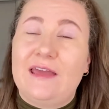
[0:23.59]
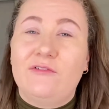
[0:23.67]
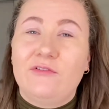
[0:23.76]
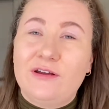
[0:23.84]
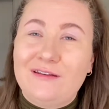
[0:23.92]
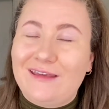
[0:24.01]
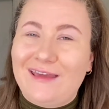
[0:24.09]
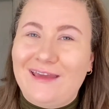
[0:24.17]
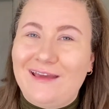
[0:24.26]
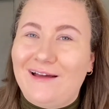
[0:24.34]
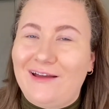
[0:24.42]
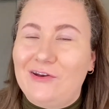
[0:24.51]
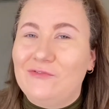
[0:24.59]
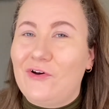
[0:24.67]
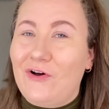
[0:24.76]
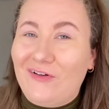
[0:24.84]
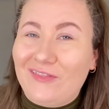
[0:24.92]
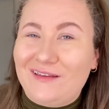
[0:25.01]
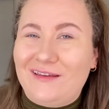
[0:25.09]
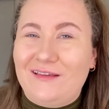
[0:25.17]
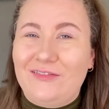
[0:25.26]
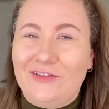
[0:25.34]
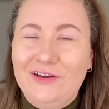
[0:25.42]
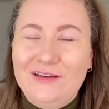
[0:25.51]
everyday kind of holiday
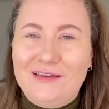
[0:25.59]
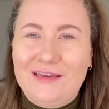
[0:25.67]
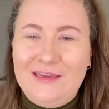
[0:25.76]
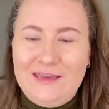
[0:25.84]
look